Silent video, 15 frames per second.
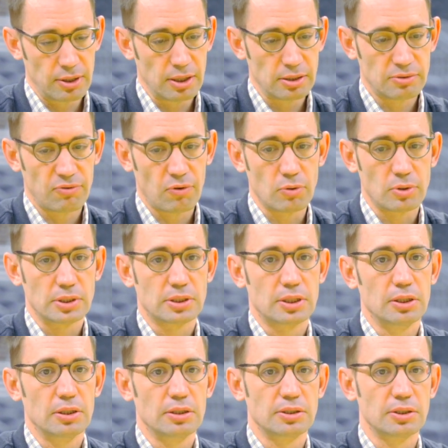that's focused
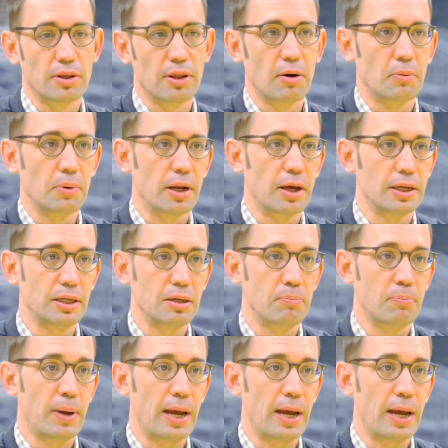here so that when I get